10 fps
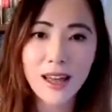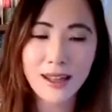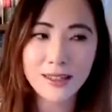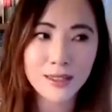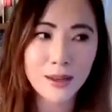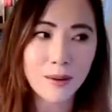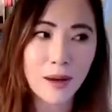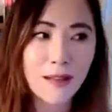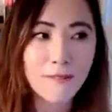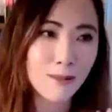And so
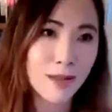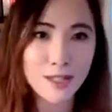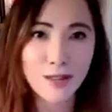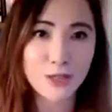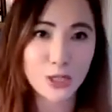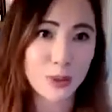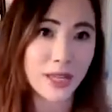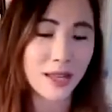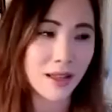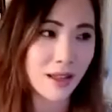I found myself
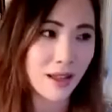doing,